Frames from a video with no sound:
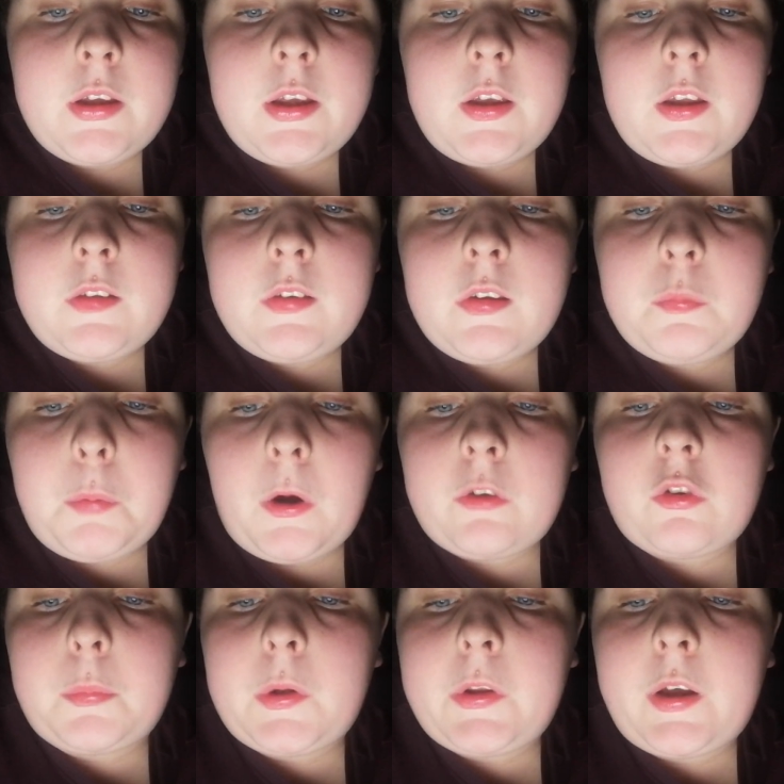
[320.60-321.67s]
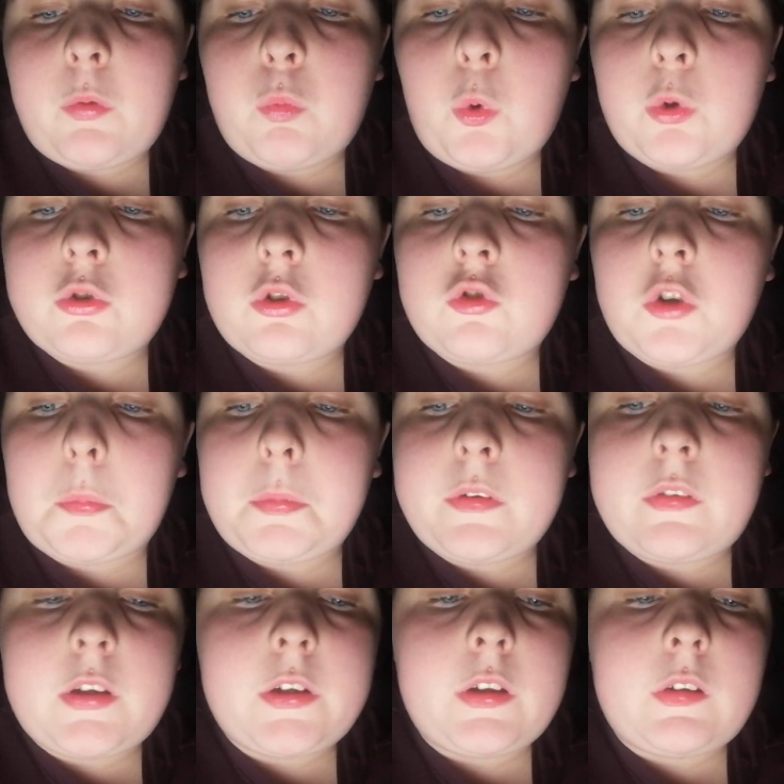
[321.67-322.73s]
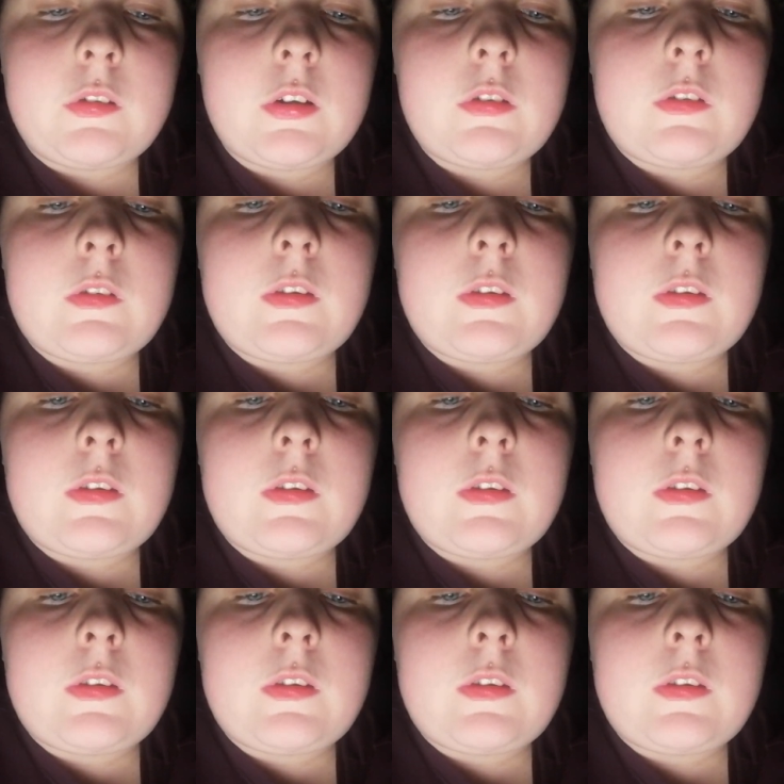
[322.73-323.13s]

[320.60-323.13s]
it is possible that water droplets can exist